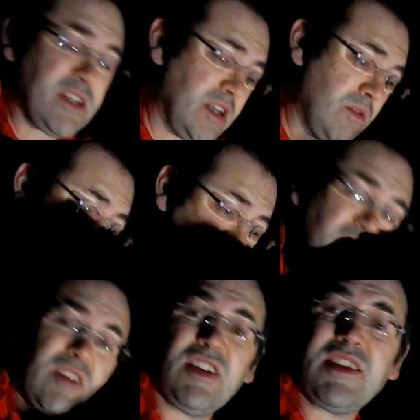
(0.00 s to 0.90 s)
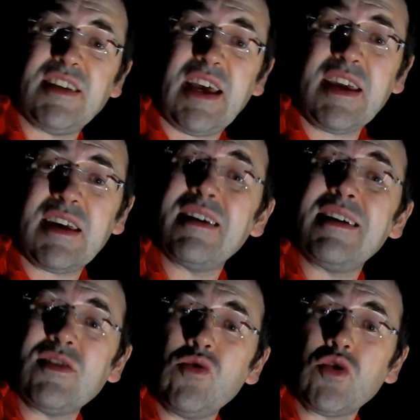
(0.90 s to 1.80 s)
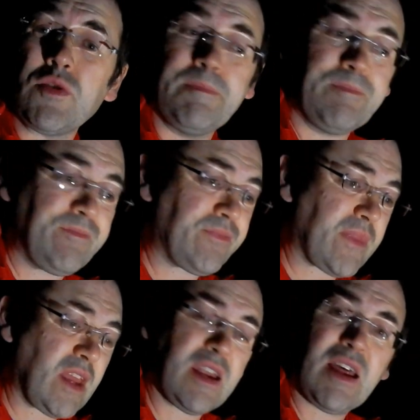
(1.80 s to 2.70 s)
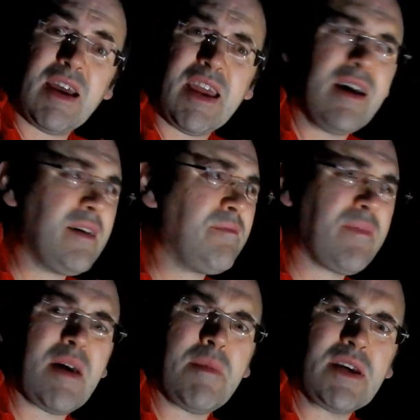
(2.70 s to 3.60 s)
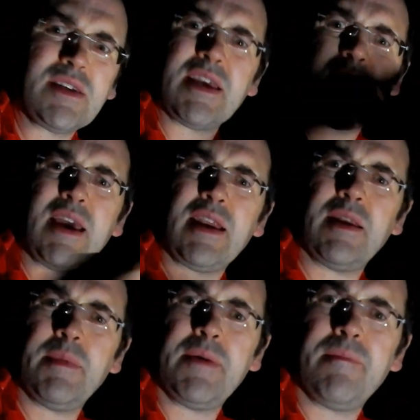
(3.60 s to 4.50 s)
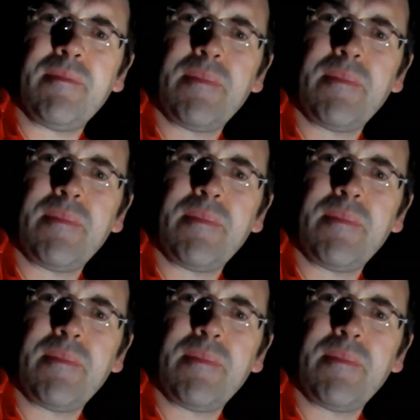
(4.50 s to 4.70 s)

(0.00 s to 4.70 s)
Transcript: to you because this steak is awesome. And I might see you again in a bit.